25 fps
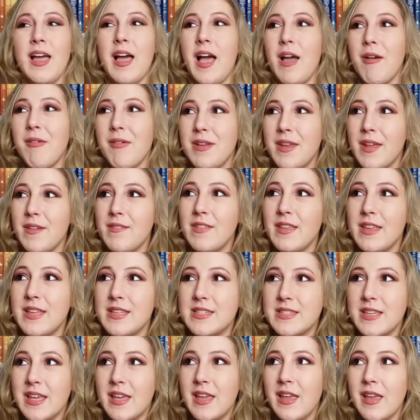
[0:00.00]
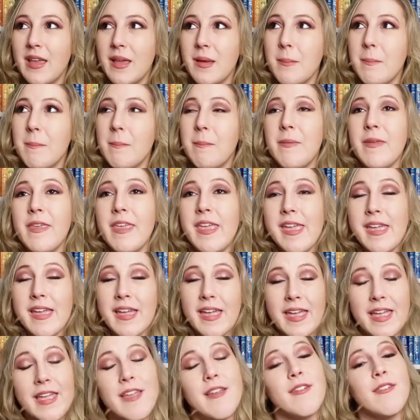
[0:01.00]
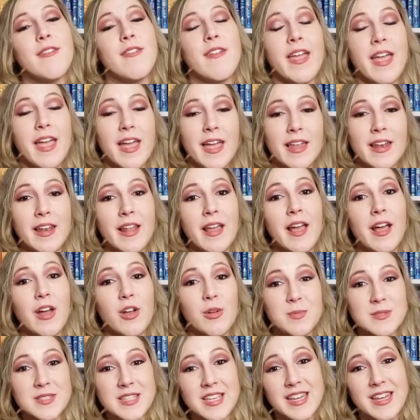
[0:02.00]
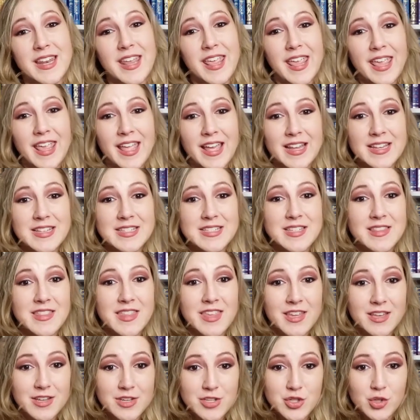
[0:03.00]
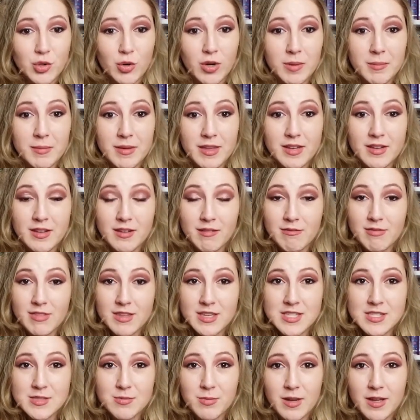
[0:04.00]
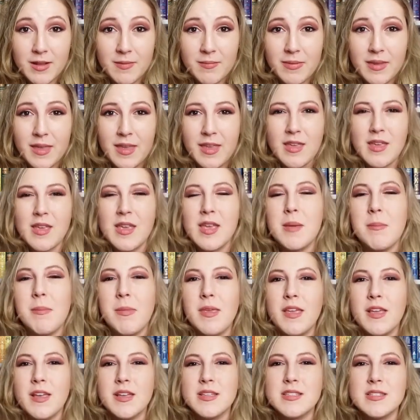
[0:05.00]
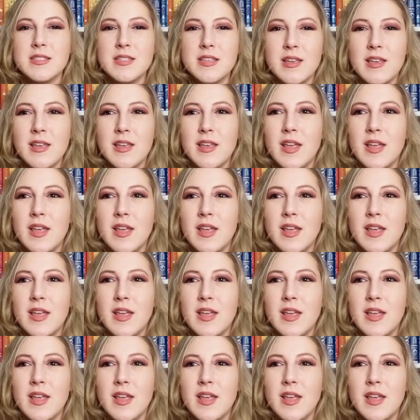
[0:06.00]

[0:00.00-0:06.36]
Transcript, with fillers: I would definitely say being a fan helps enhance the enjoyment of this one because